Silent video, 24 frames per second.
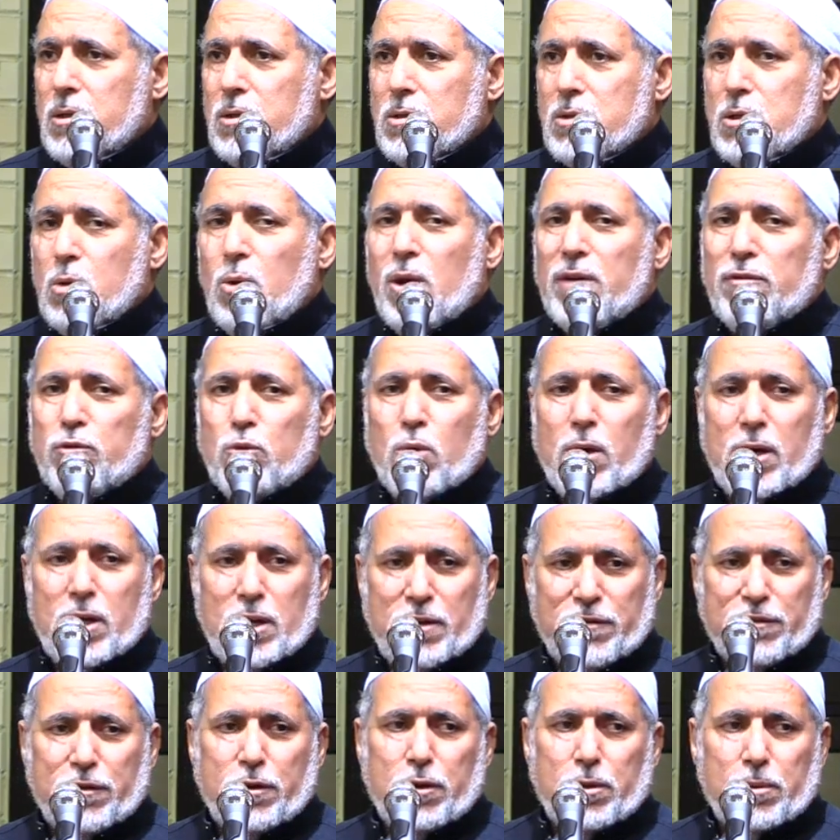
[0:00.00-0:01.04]
So we have quite
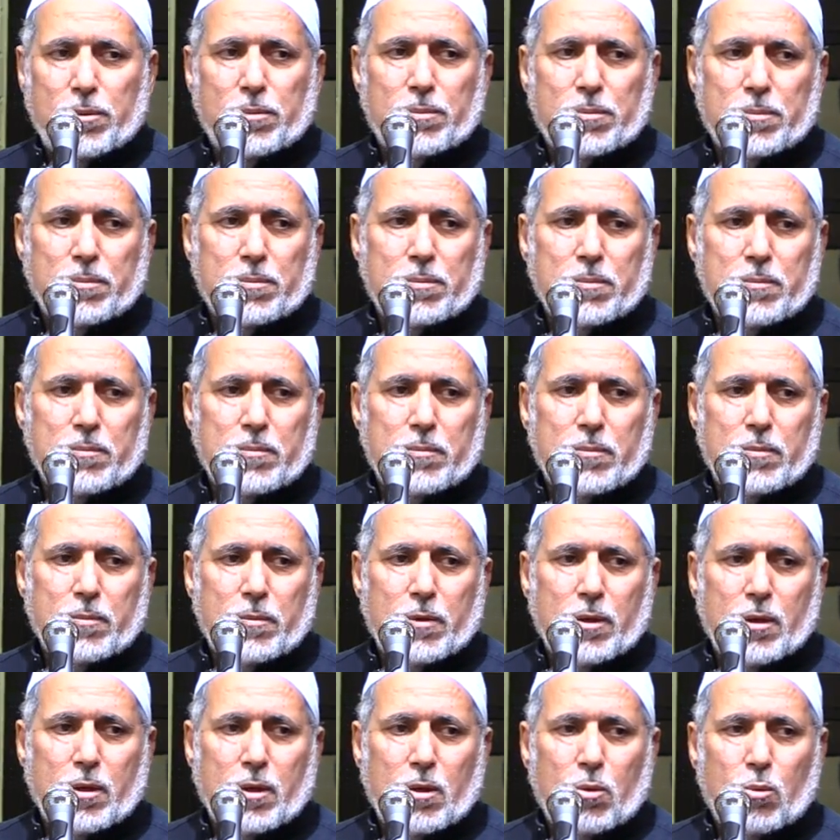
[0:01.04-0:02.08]
a few.
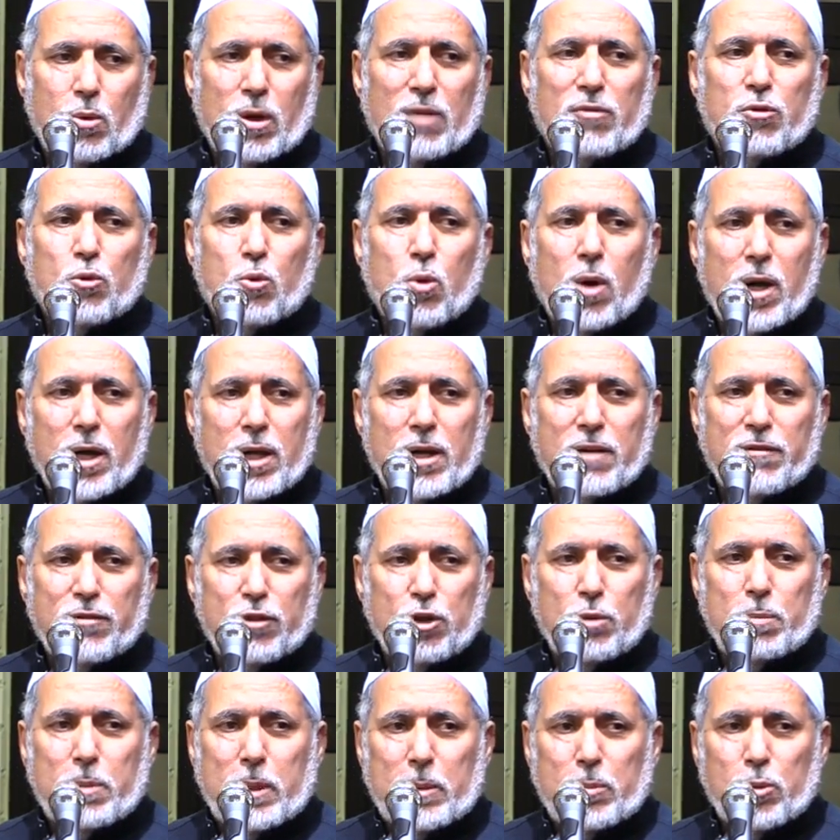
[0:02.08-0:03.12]
We have quite a
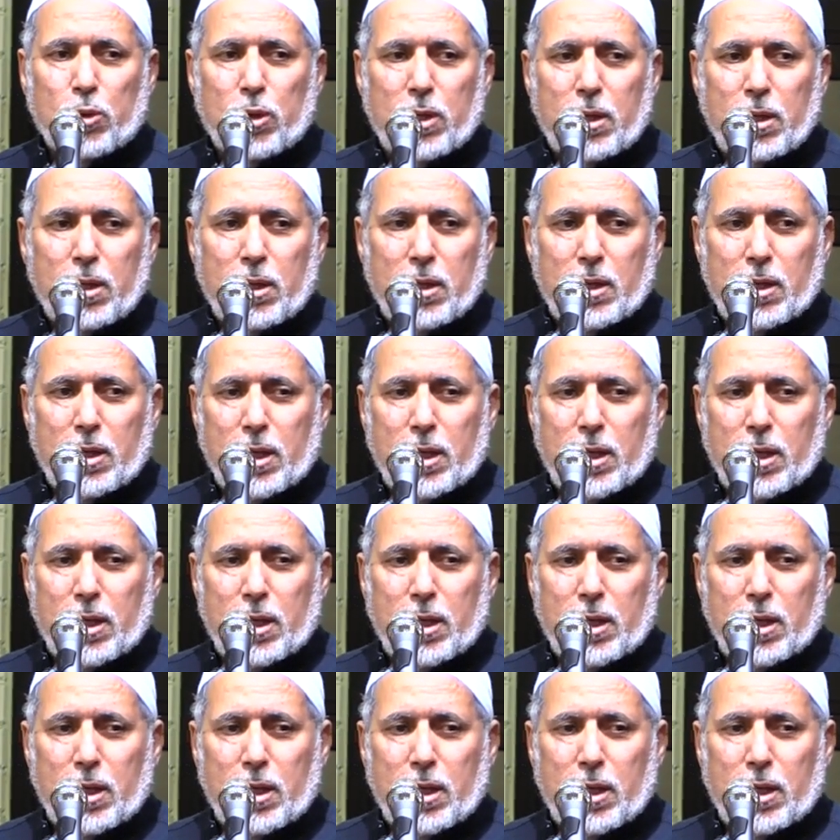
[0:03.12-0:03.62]
few people